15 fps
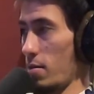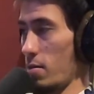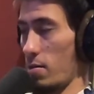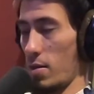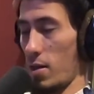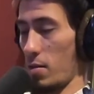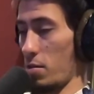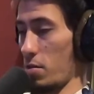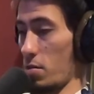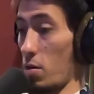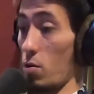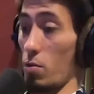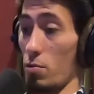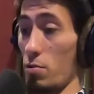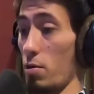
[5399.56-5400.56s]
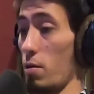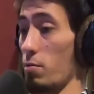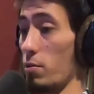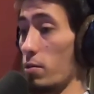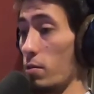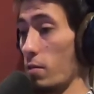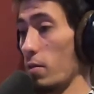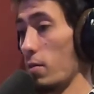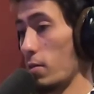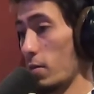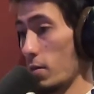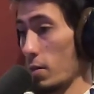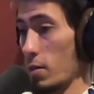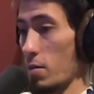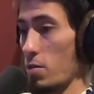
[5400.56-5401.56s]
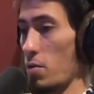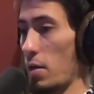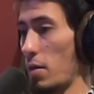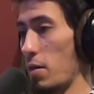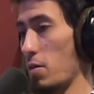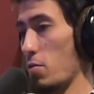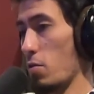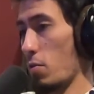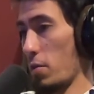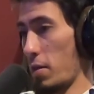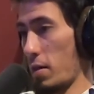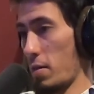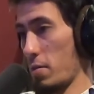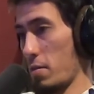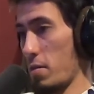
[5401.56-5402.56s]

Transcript: That's just all the drums. So I can control the kick and